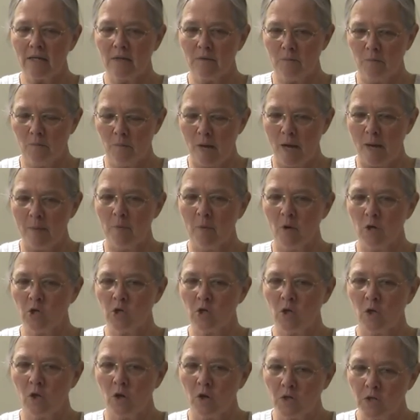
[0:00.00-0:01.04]
my
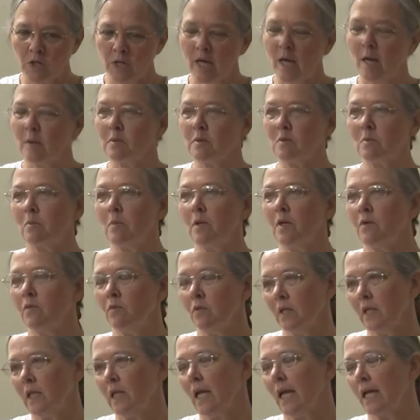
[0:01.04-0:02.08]
martial arts helped me
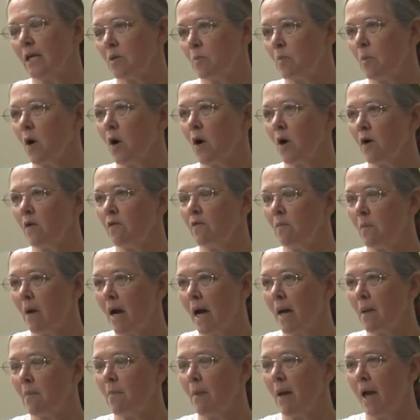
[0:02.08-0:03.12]
realize part of
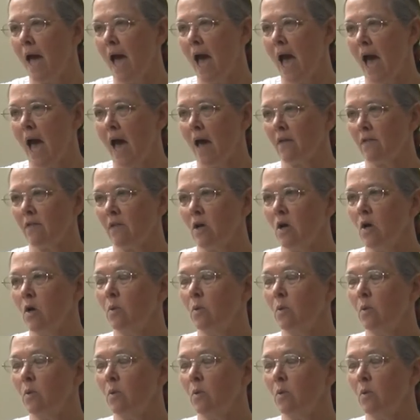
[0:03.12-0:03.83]
my path,